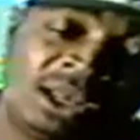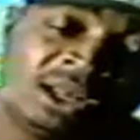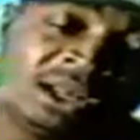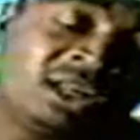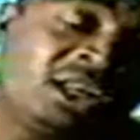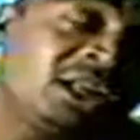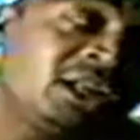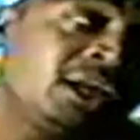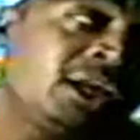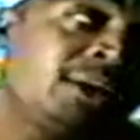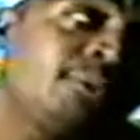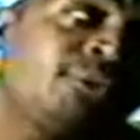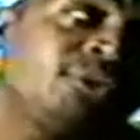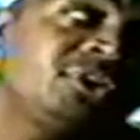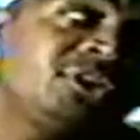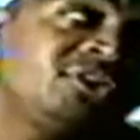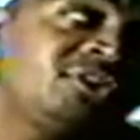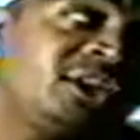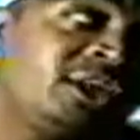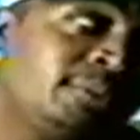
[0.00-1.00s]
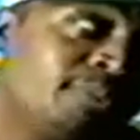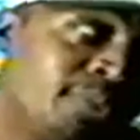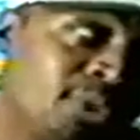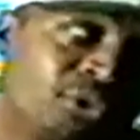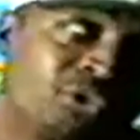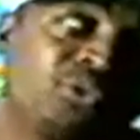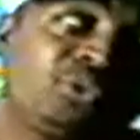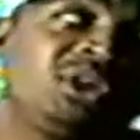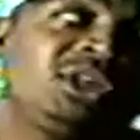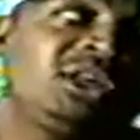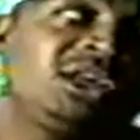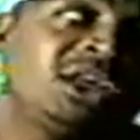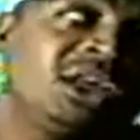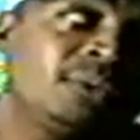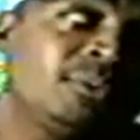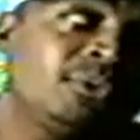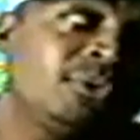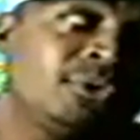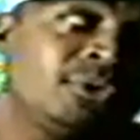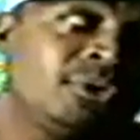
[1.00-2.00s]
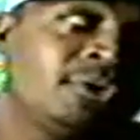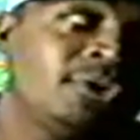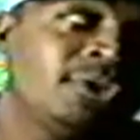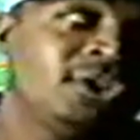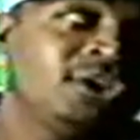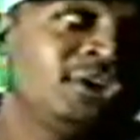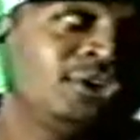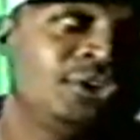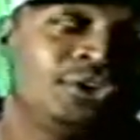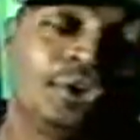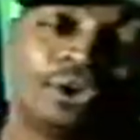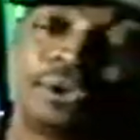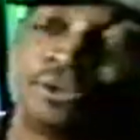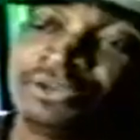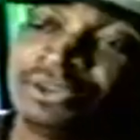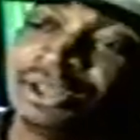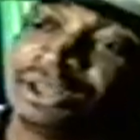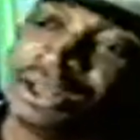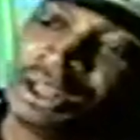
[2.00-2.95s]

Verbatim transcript: they didn't come on the same boats we came on. Sure, you know yeah. what I'm saying?